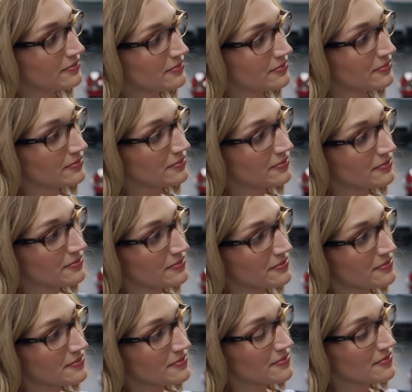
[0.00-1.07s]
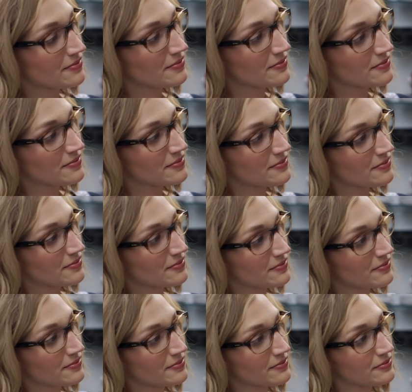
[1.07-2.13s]

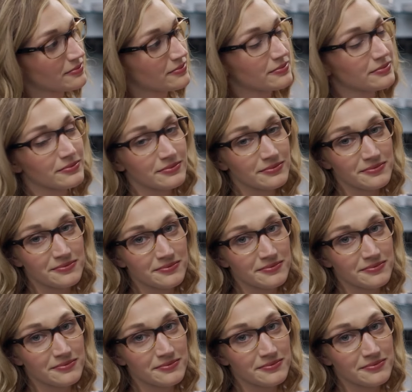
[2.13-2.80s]
The person shown says nothing.